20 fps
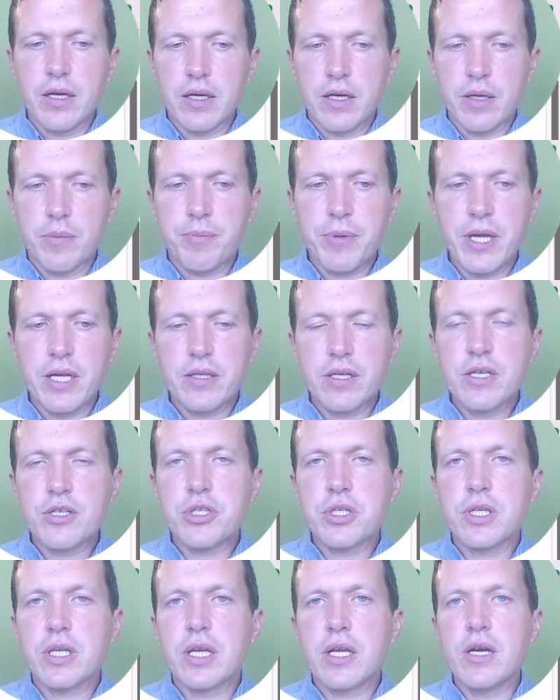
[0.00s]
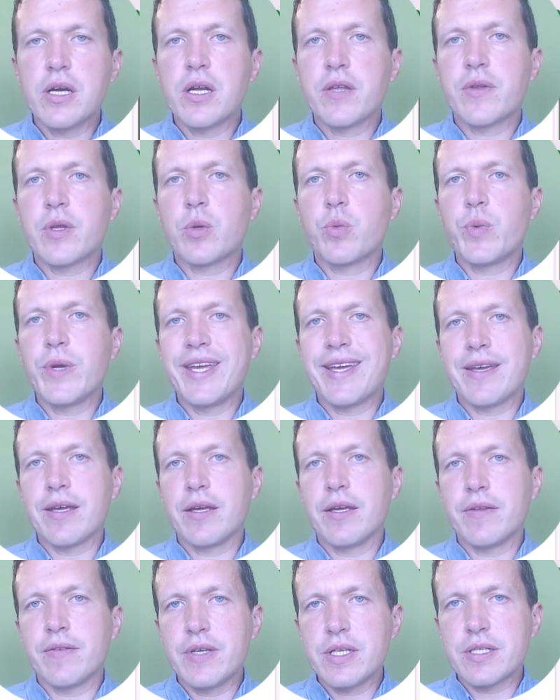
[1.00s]
Pay attention here that we,
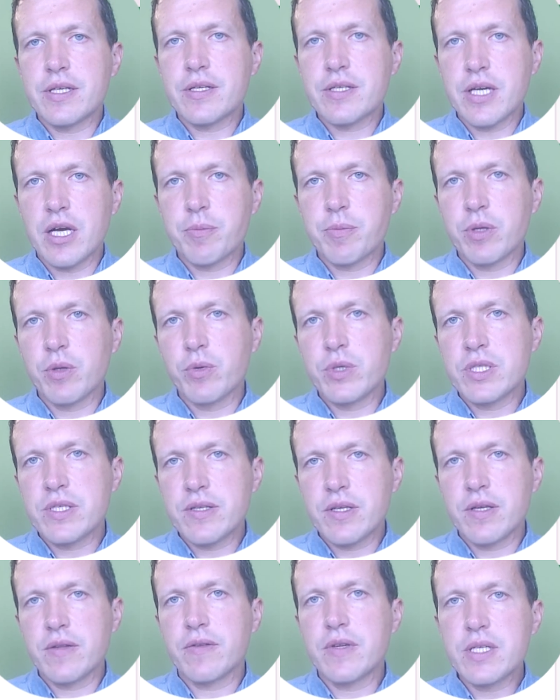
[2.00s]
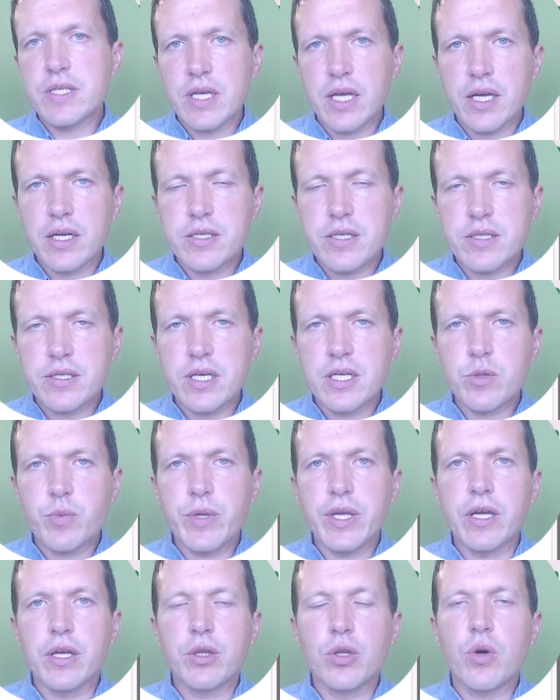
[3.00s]
in this example, in this exercise,
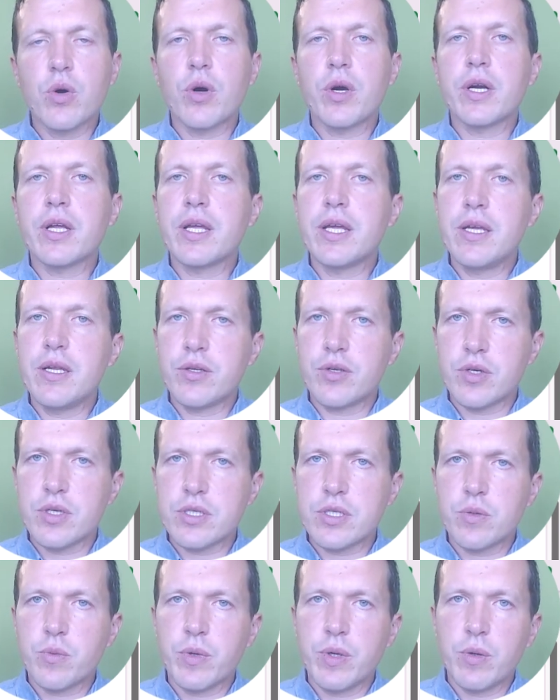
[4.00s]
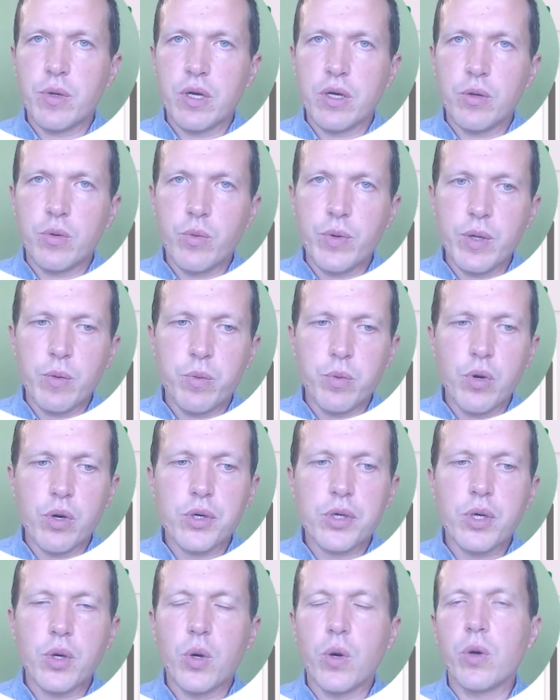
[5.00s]
we ignore interest. We
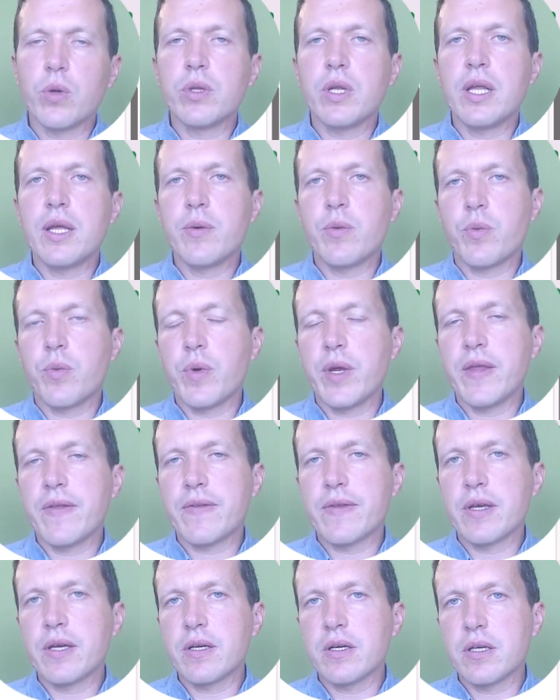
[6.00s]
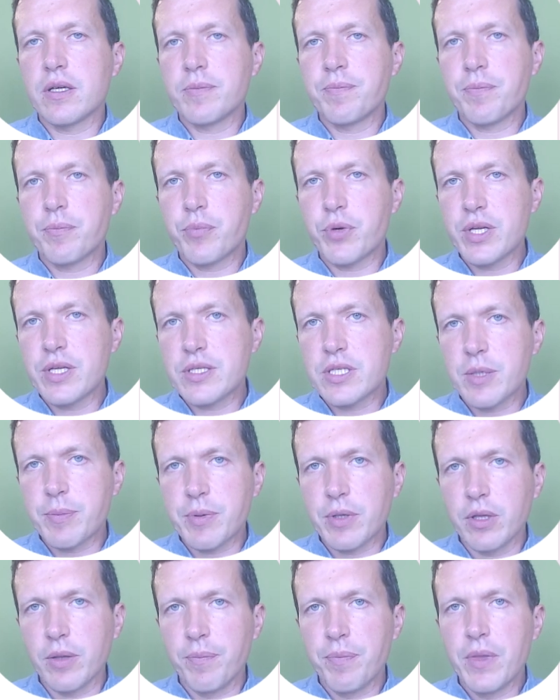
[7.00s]
work only with the
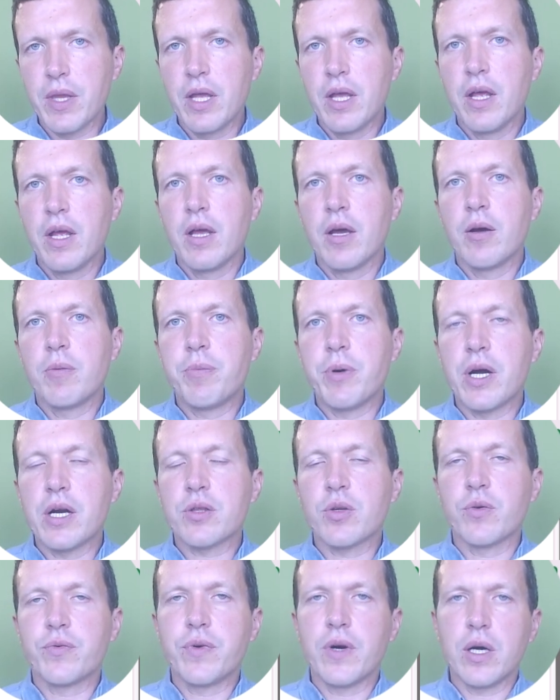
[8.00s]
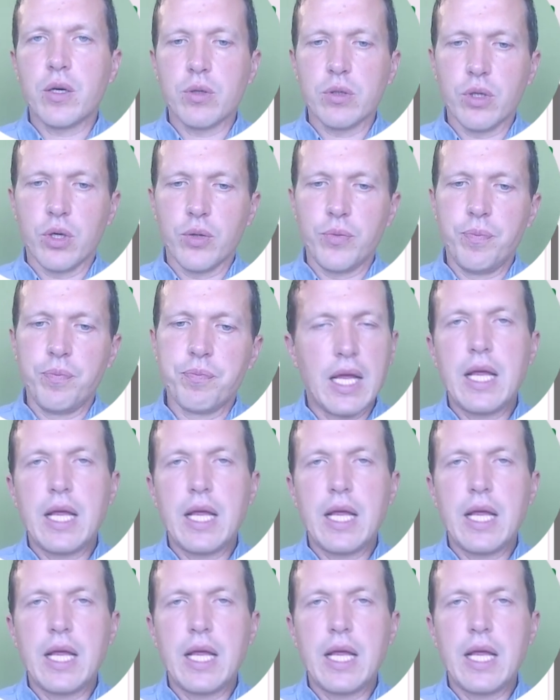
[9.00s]
principal part of our loan.